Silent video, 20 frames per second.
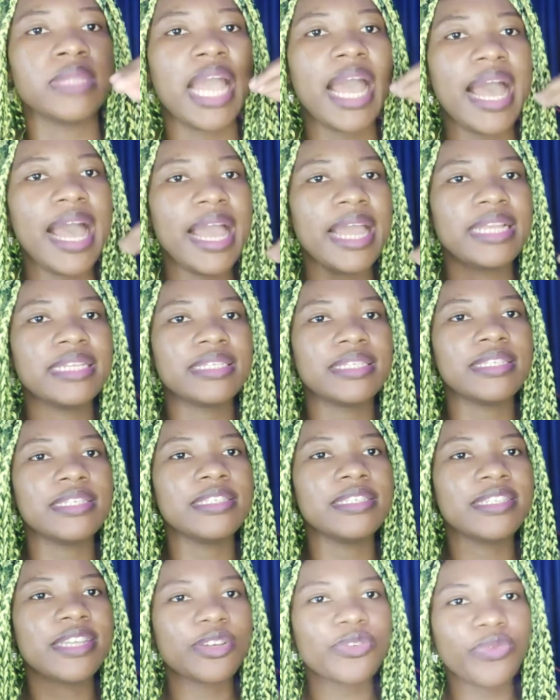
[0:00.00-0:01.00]
And
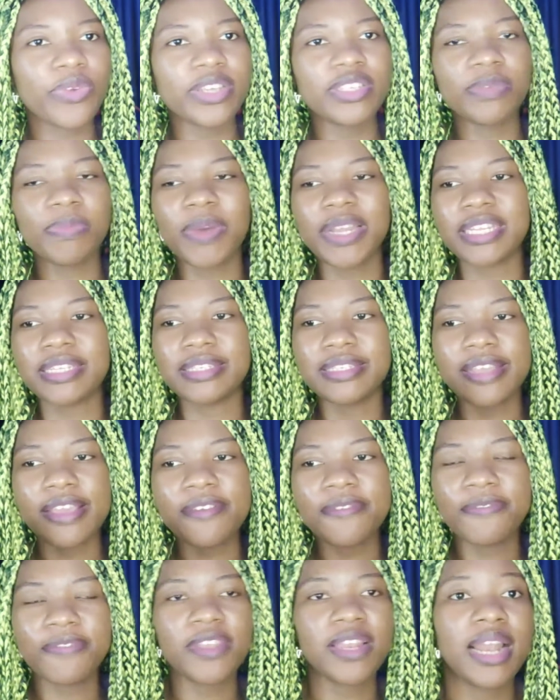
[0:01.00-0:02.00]
the crazy part is
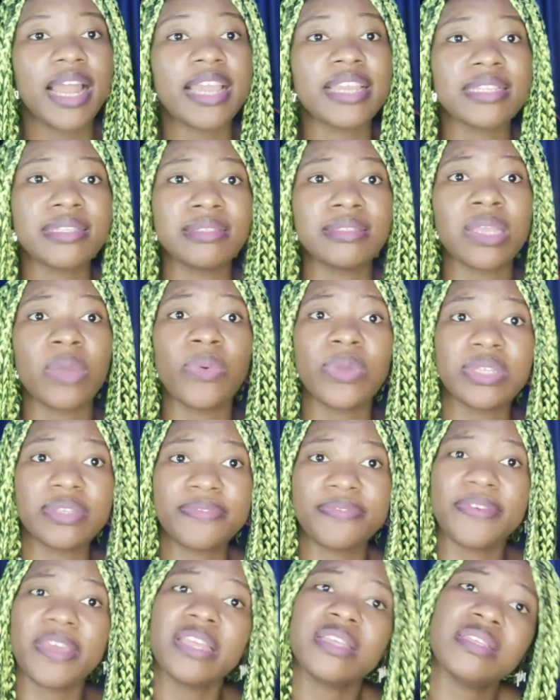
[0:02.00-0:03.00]
they feel like they were
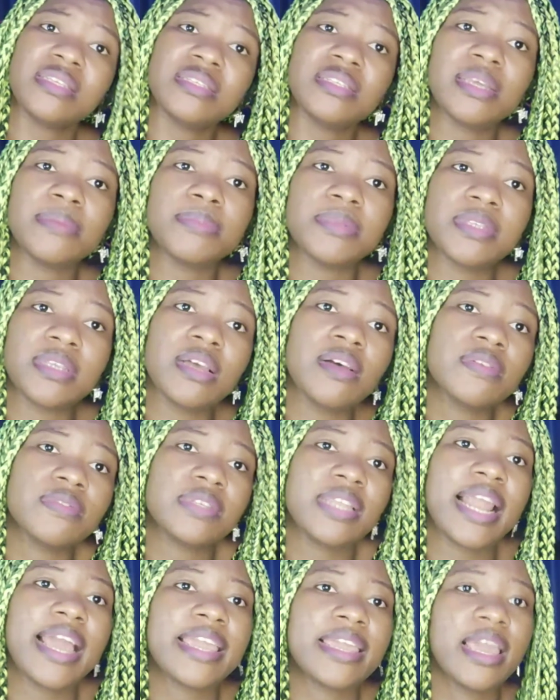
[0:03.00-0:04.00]
defending
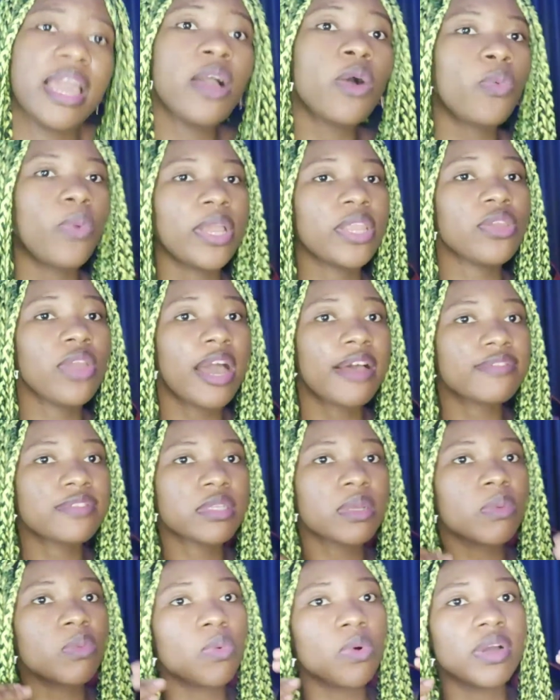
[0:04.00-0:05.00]
themselves. Like, when you have
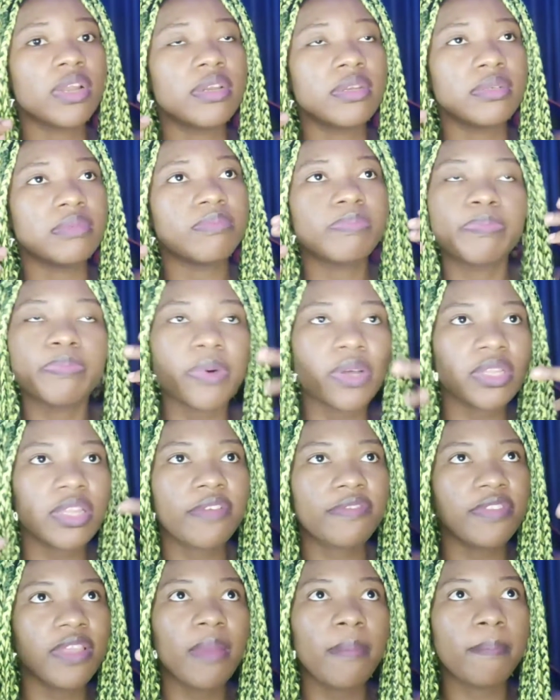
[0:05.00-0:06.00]
someone, both
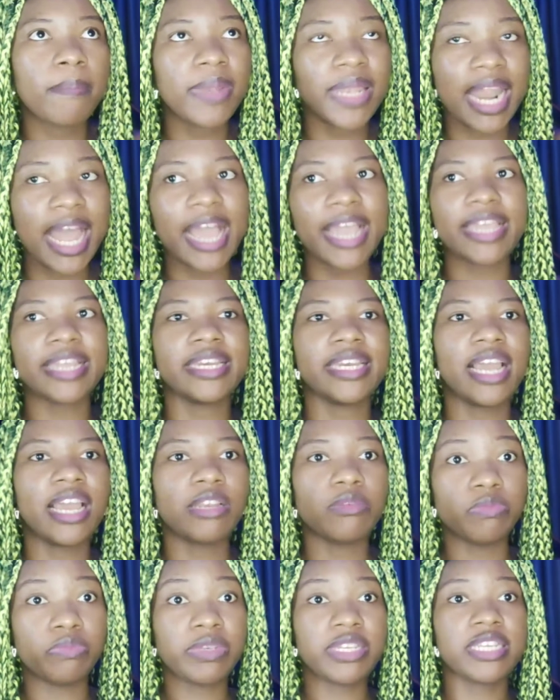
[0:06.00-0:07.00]
of them blind
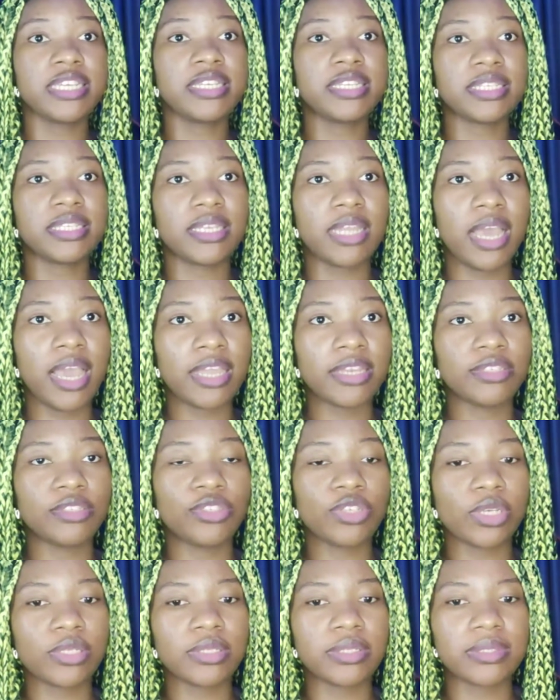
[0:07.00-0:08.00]
and bleeding and
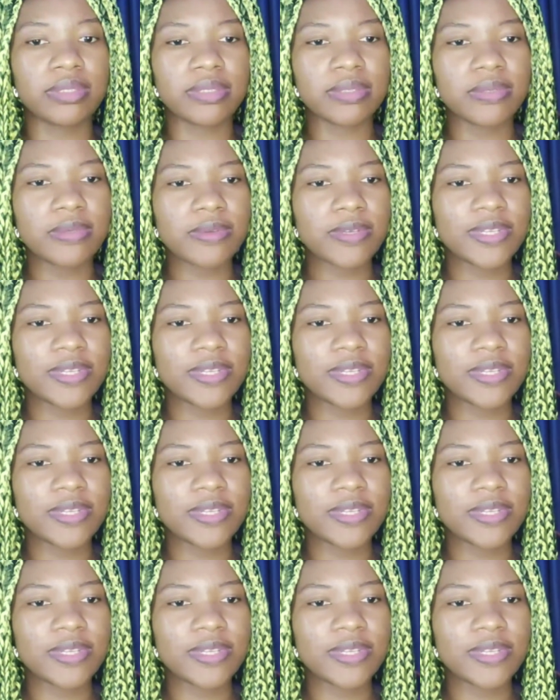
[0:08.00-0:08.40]
just